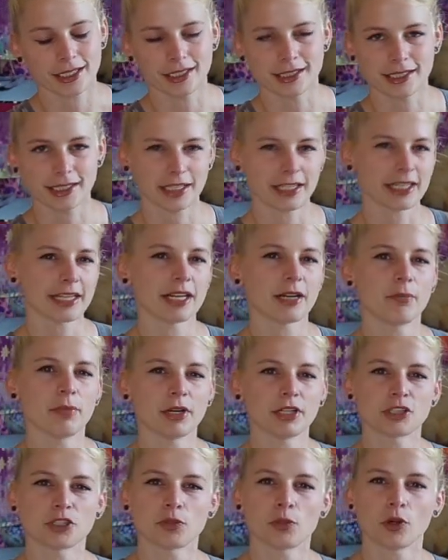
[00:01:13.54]
it's like you get a
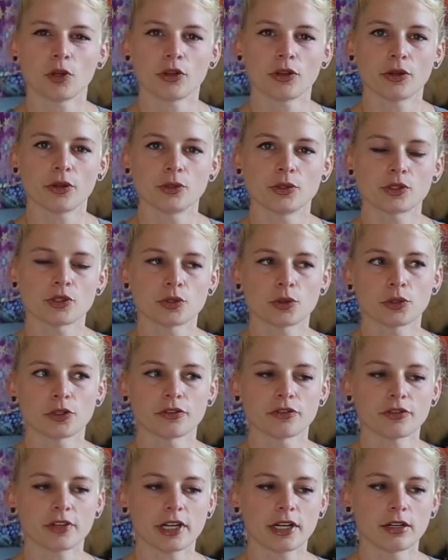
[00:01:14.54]
bunch more of those sort
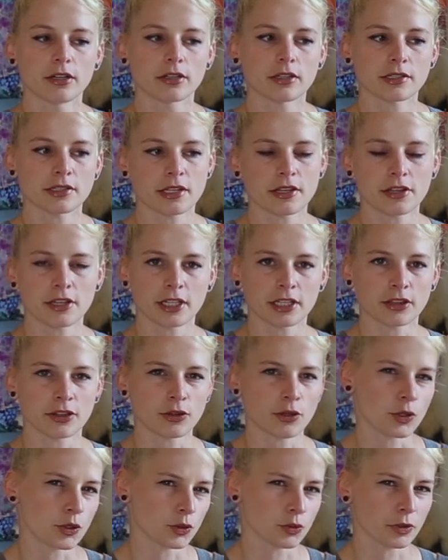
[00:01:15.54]
of now, because I think
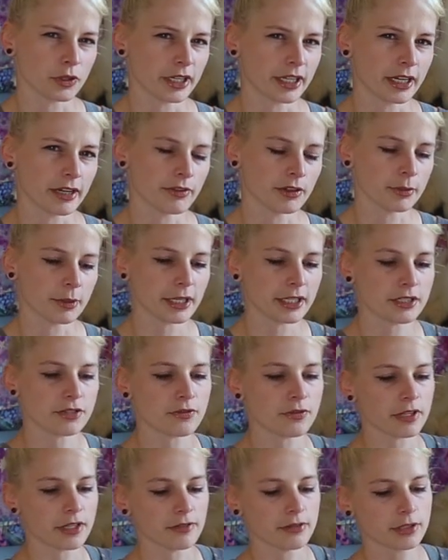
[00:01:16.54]
those were like everybody's
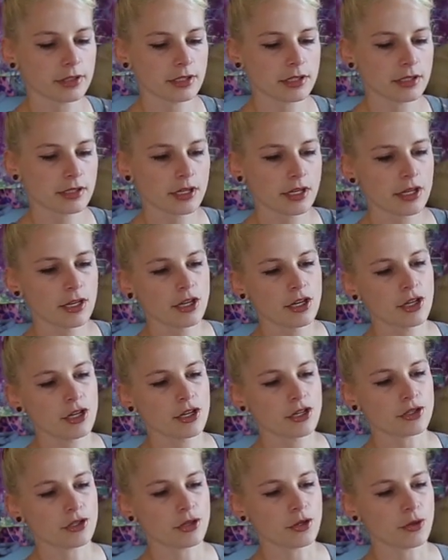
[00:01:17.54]
favorites.
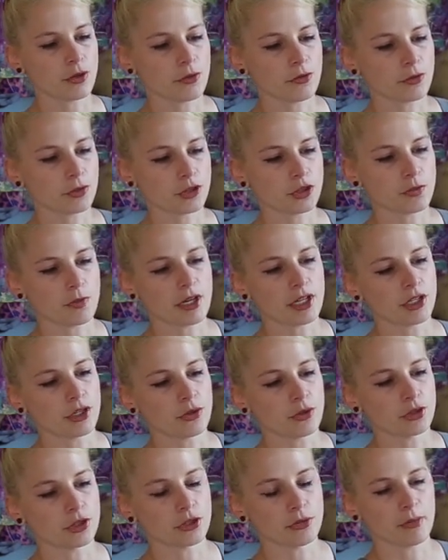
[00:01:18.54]
So the first
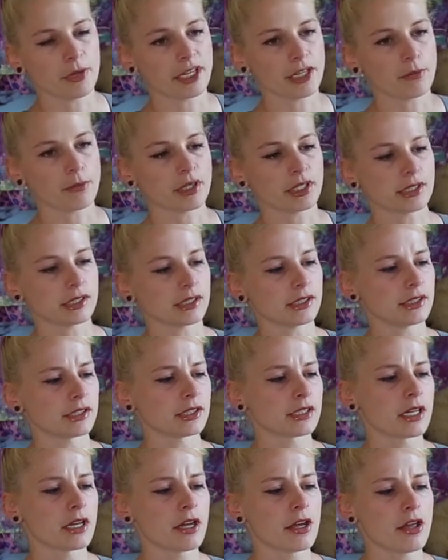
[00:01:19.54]
menu is your mega
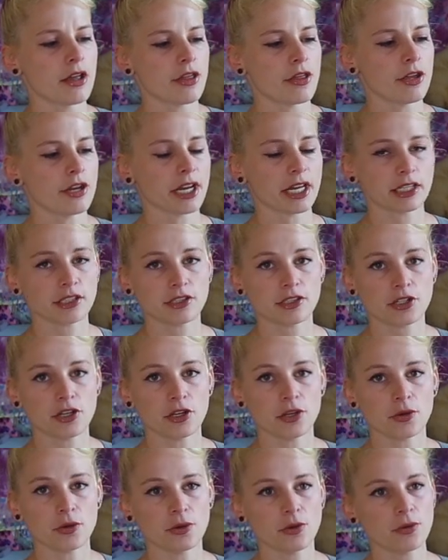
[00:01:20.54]
mixes. The next
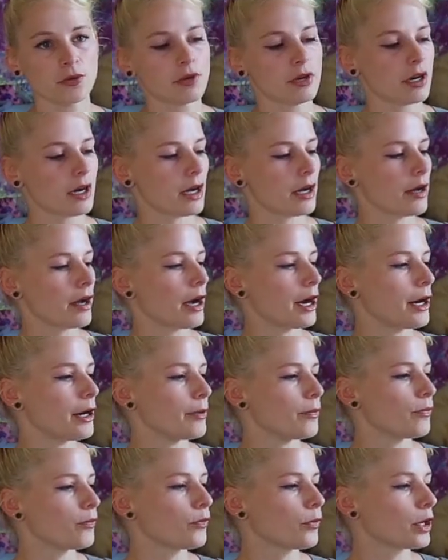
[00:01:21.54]
two,
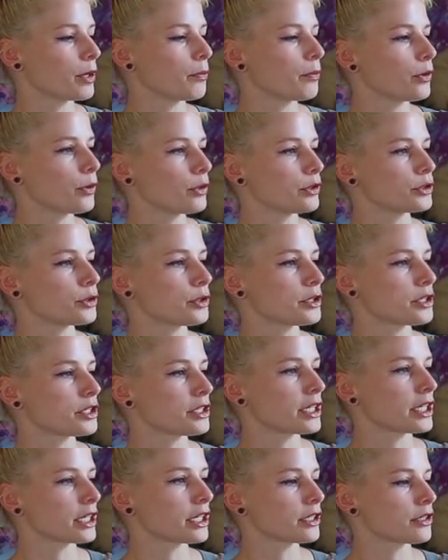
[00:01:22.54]
when I pull the
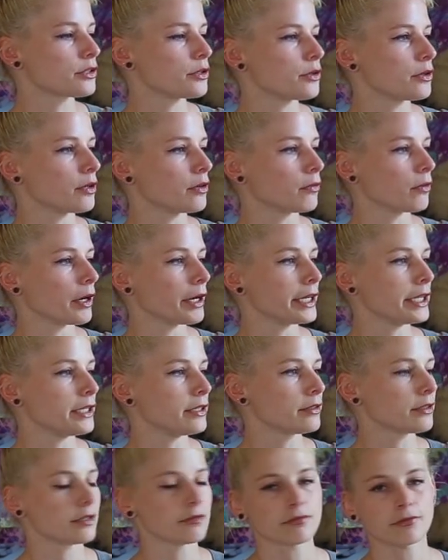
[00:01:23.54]
joystick to the
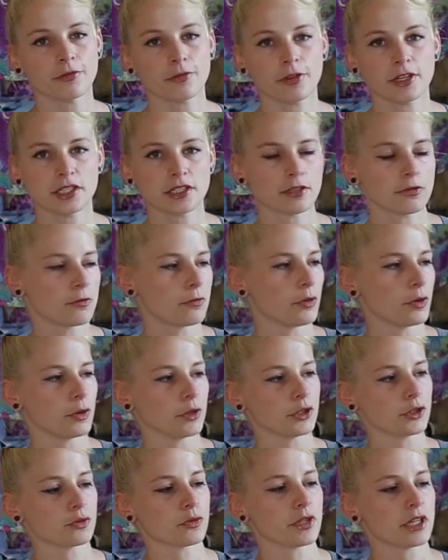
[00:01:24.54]
right, facing
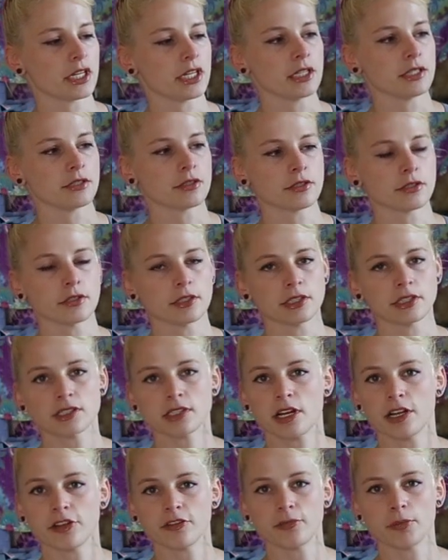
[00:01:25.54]
forward is when the insert is
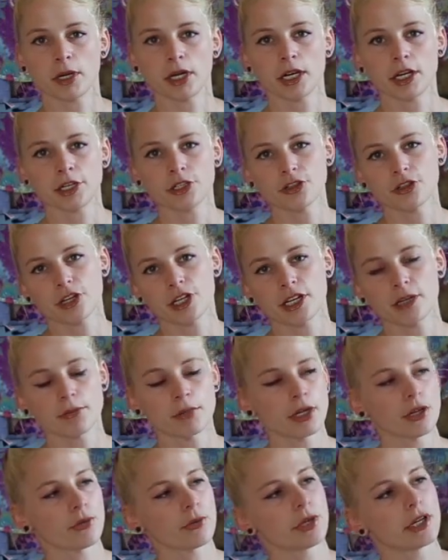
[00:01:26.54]
kind of behind your hand,
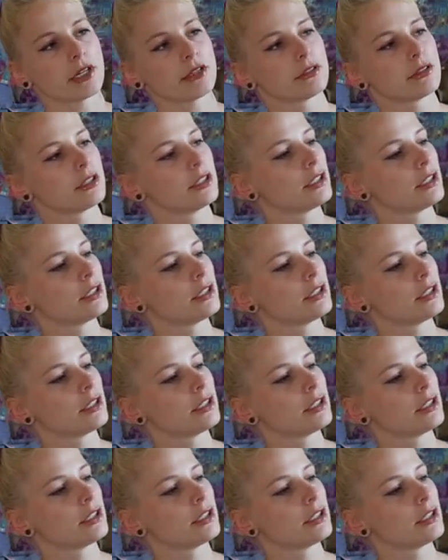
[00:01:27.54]
by the way.